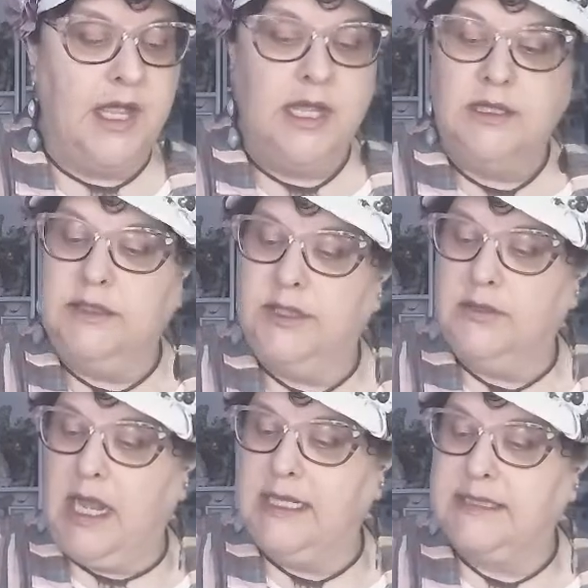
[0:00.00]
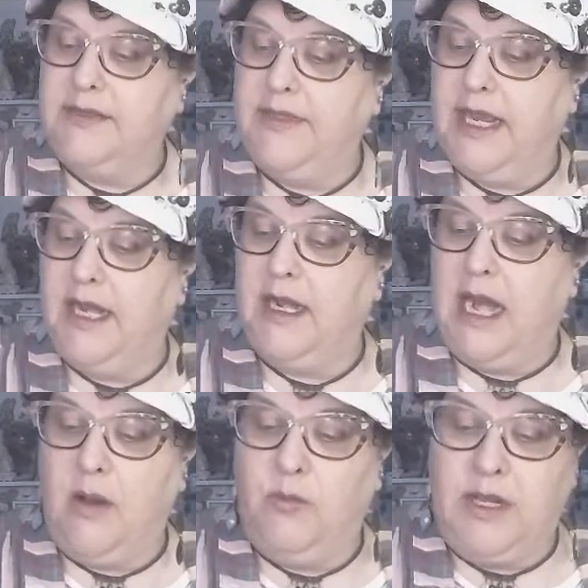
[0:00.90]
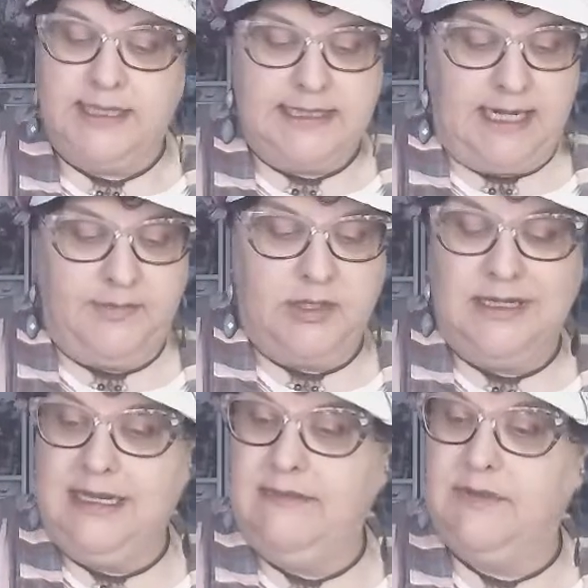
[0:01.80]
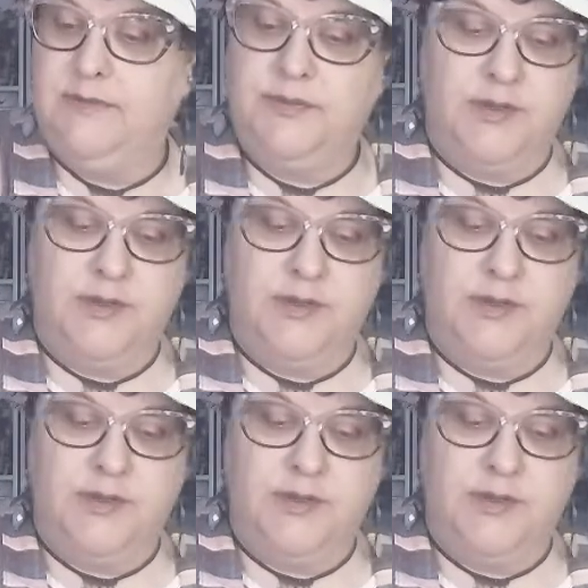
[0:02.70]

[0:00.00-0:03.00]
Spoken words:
little guys on there at one time. You can even put,